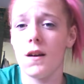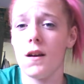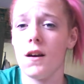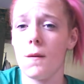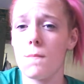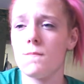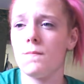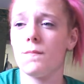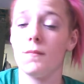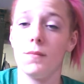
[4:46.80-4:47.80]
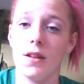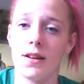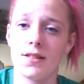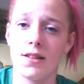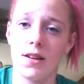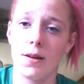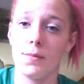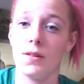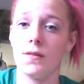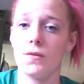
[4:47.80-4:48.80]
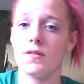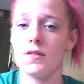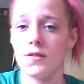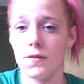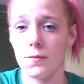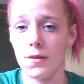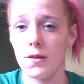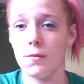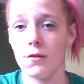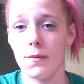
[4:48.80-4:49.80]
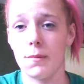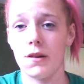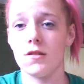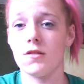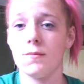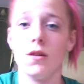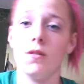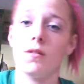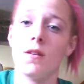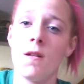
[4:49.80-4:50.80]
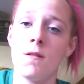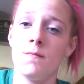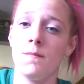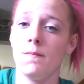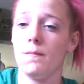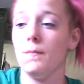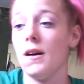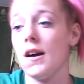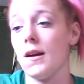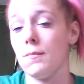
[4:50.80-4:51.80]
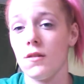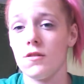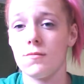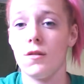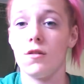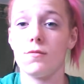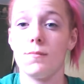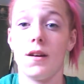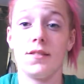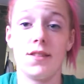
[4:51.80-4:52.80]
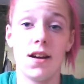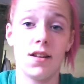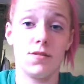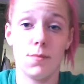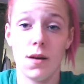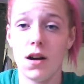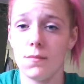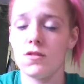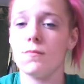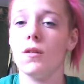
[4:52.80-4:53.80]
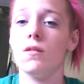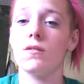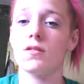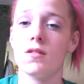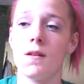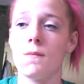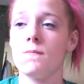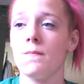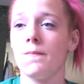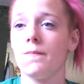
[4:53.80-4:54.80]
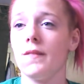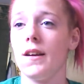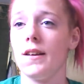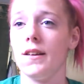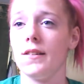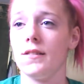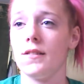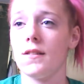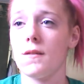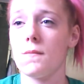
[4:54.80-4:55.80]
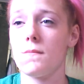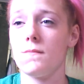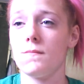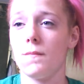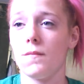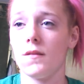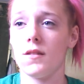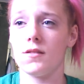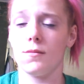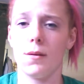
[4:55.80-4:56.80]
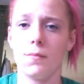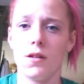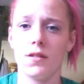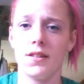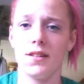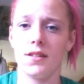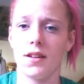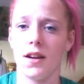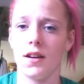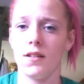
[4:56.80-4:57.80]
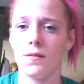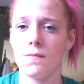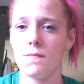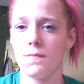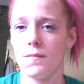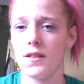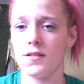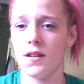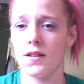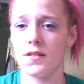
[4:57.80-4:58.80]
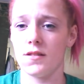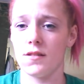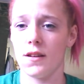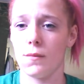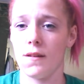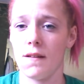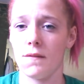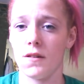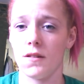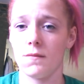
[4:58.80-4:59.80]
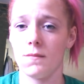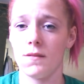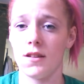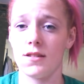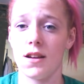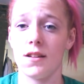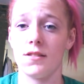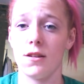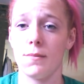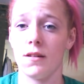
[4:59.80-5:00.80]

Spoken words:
But like I said, I believe it was easier for me. Both my parents smoke, my brother smokes, my dad's mom smokes, and so my brother, he didn't care as long as, like, whenever he's out of dip,